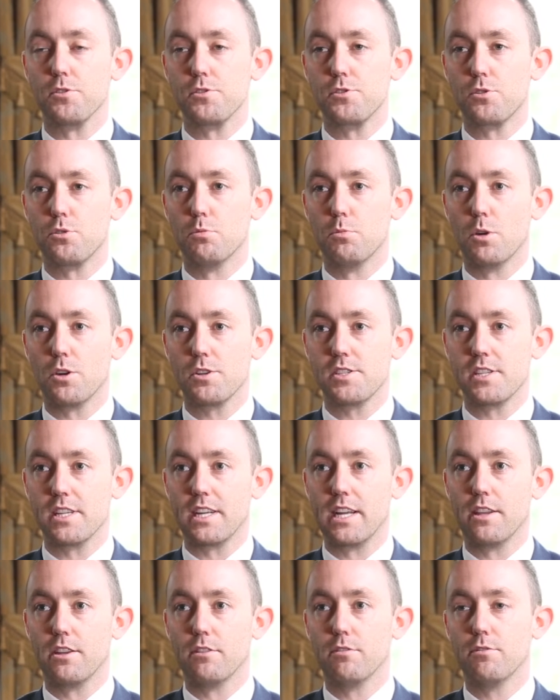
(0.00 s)
on Schoolbox
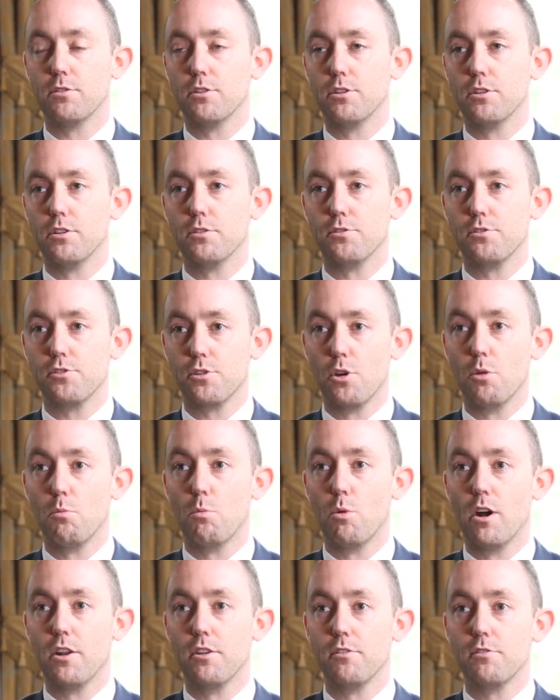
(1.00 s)
together for
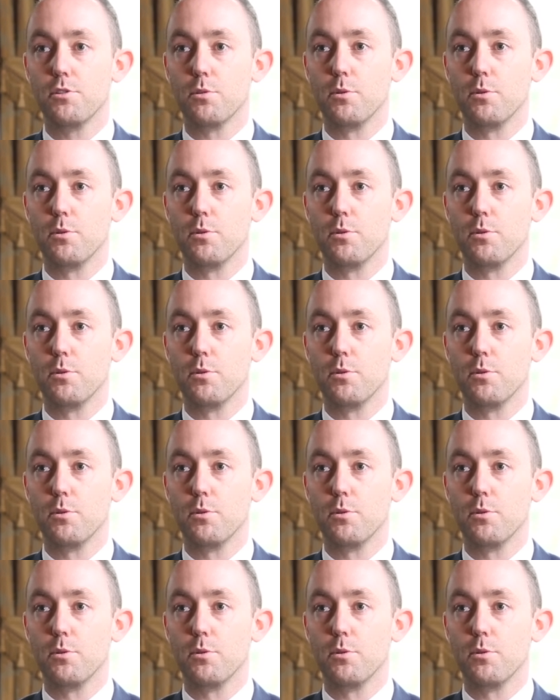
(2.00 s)
term 1 of